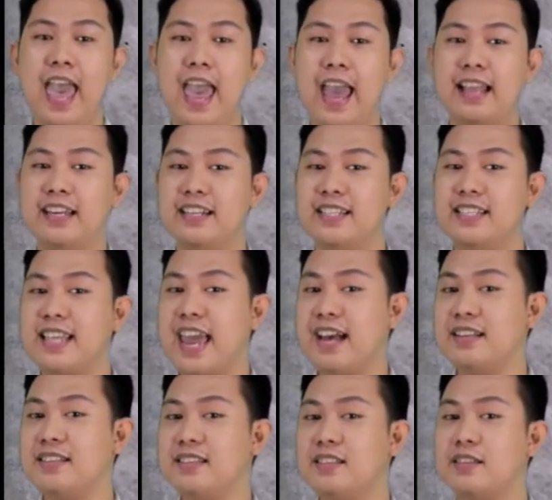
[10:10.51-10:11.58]
and their
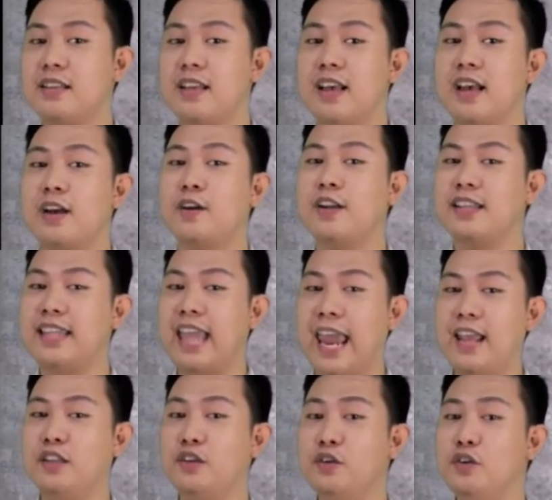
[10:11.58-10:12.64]
cells
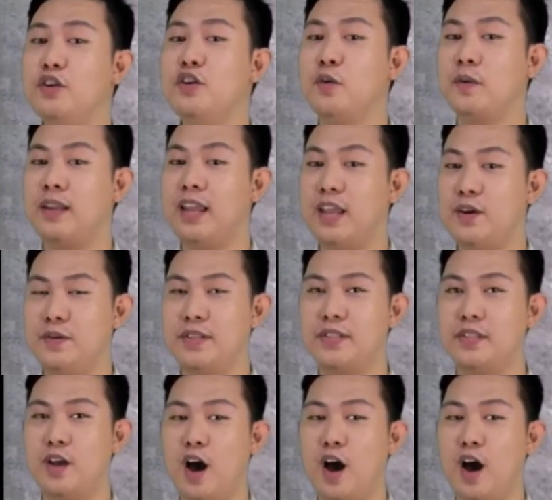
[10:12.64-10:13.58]
contain two nucleus.